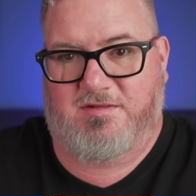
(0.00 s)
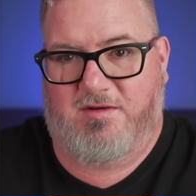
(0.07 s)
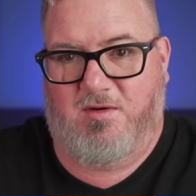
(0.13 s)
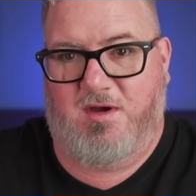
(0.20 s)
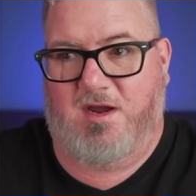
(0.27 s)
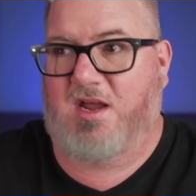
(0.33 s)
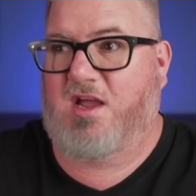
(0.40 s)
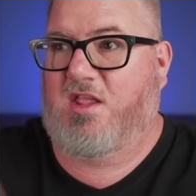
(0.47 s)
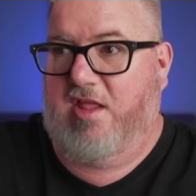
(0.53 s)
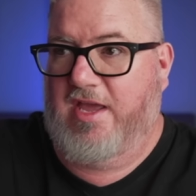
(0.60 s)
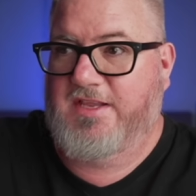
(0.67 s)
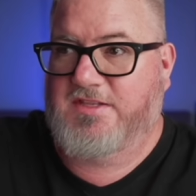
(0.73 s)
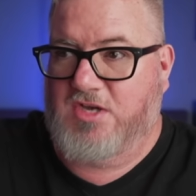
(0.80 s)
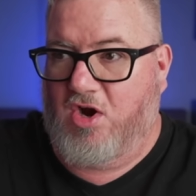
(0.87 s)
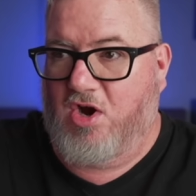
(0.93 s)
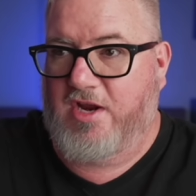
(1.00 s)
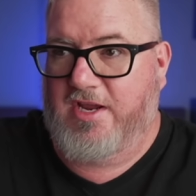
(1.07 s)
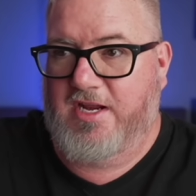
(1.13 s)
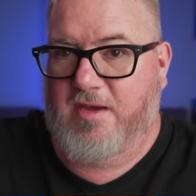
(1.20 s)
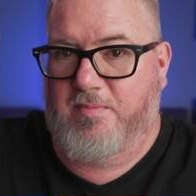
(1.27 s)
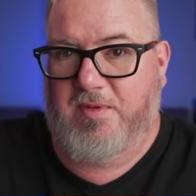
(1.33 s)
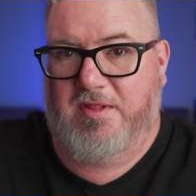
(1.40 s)
throw a clay
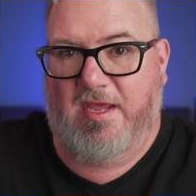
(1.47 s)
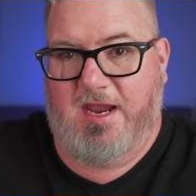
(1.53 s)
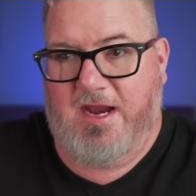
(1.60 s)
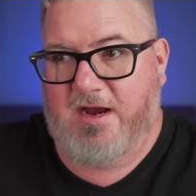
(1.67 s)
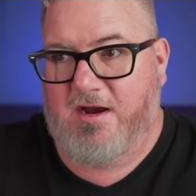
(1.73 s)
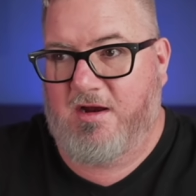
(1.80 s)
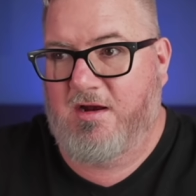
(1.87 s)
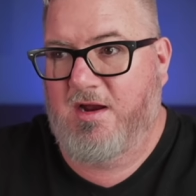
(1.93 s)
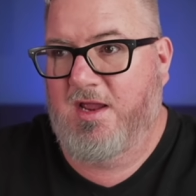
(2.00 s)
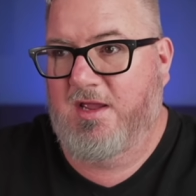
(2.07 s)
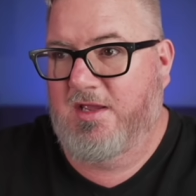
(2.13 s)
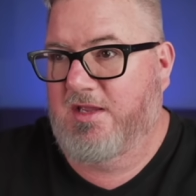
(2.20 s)
target up in the air,